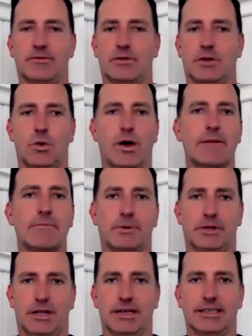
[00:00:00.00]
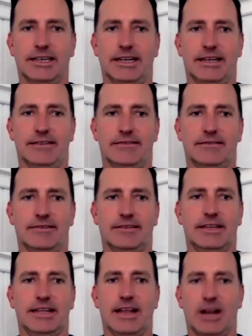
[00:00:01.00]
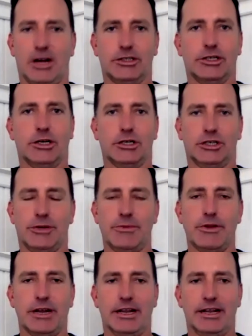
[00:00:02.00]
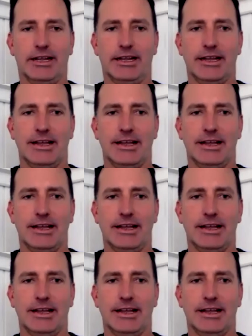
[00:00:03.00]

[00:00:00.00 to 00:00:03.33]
quite plugged in our church community.